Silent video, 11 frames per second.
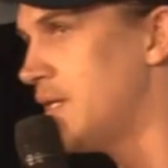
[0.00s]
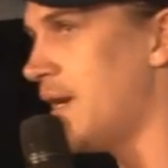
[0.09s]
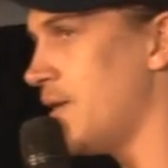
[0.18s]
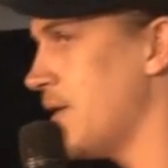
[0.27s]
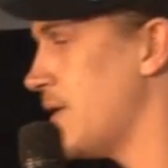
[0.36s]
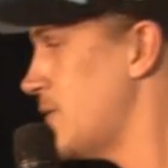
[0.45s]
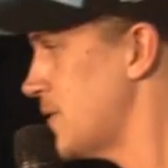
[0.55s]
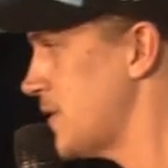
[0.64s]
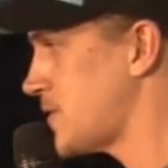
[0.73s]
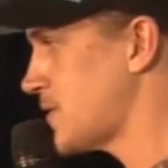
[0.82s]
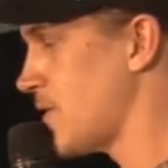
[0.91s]
I don't know.
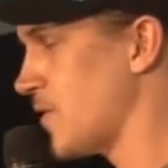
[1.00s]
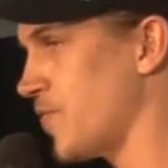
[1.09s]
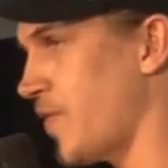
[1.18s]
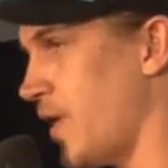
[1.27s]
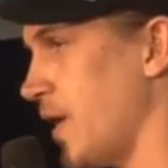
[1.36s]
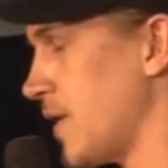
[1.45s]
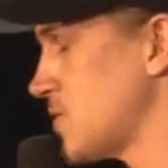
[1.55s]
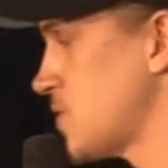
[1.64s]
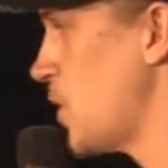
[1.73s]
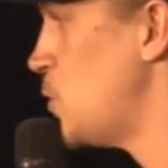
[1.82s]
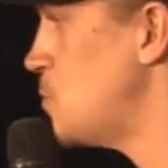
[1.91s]
It's terrifying.
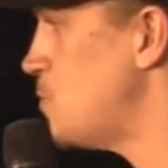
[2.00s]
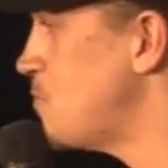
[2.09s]
So. Okay.